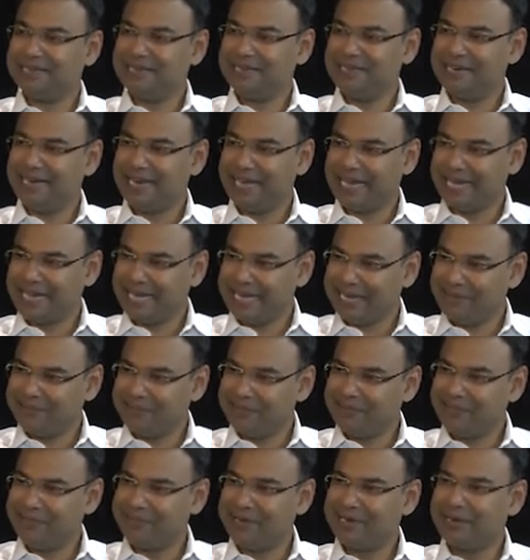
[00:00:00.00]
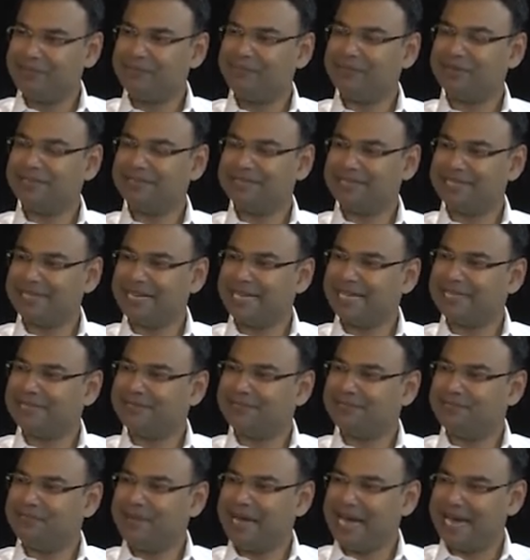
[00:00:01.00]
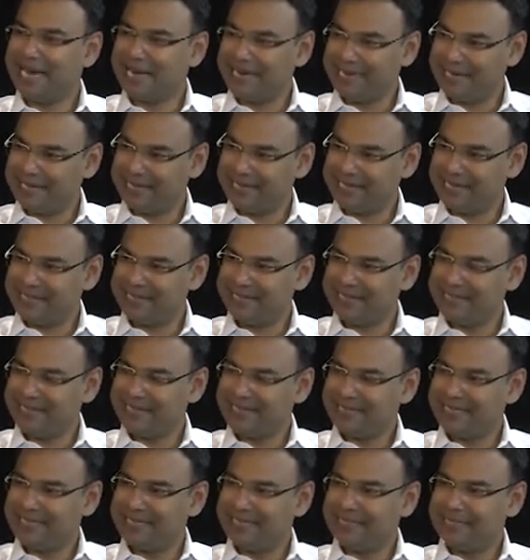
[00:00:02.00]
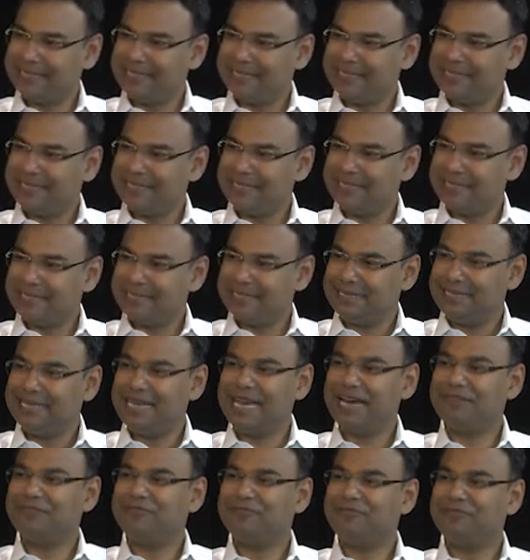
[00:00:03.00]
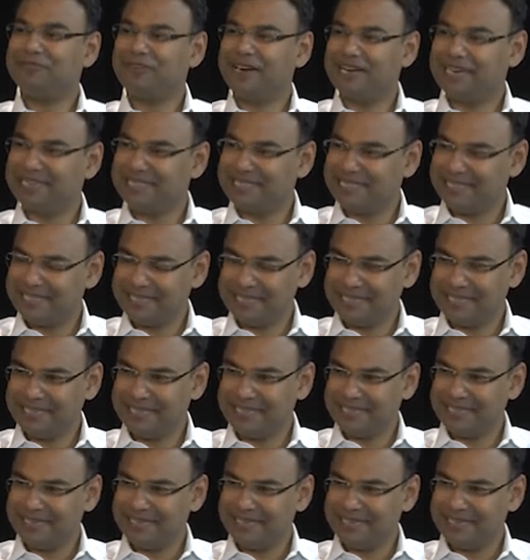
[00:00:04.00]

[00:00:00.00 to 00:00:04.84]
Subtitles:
Like even when a person gets married, they have a function